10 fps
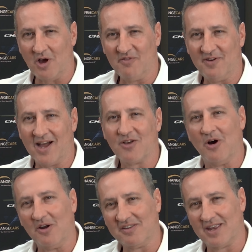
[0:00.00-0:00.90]
offer I
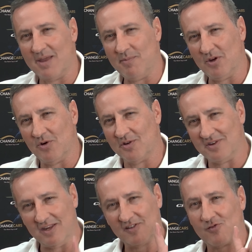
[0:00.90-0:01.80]
can't say because
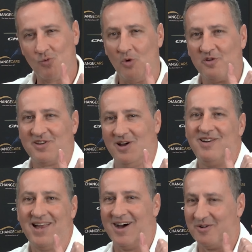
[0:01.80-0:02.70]
he swore so
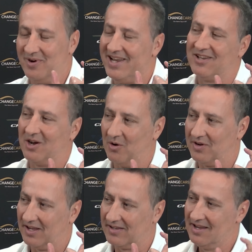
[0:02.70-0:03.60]
loud when he told
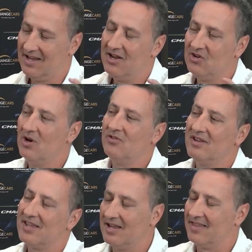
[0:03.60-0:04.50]
us.
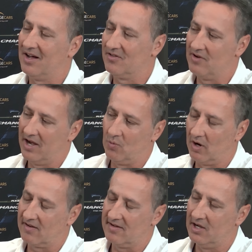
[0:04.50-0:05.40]
230,000 Rand. What
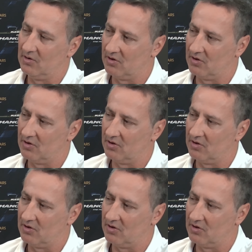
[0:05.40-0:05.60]
does Neil